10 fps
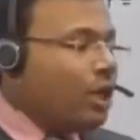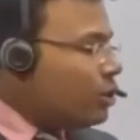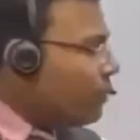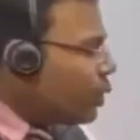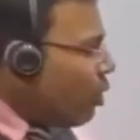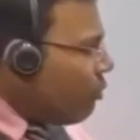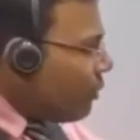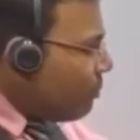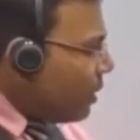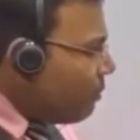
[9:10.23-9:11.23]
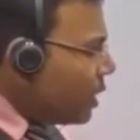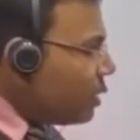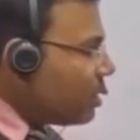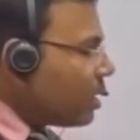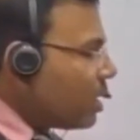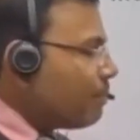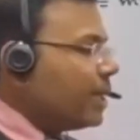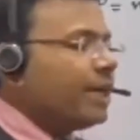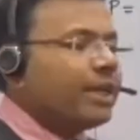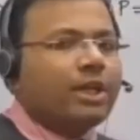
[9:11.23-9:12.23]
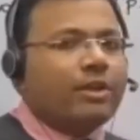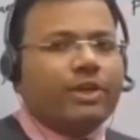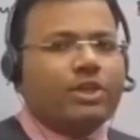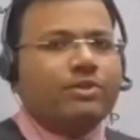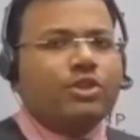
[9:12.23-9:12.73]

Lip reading: so without remembering the complete equations,